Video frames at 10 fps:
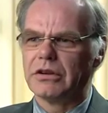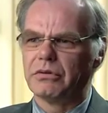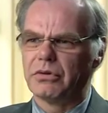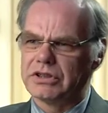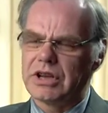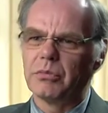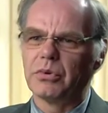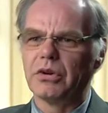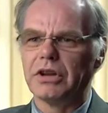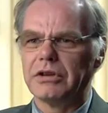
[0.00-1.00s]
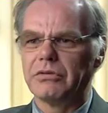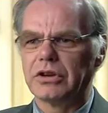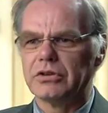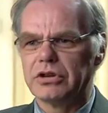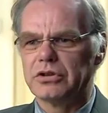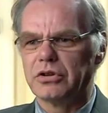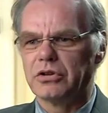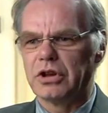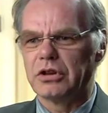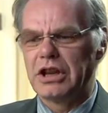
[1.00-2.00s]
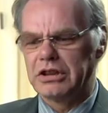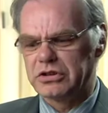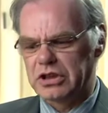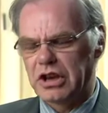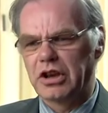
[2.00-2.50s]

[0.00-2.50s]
for example, if the condition that is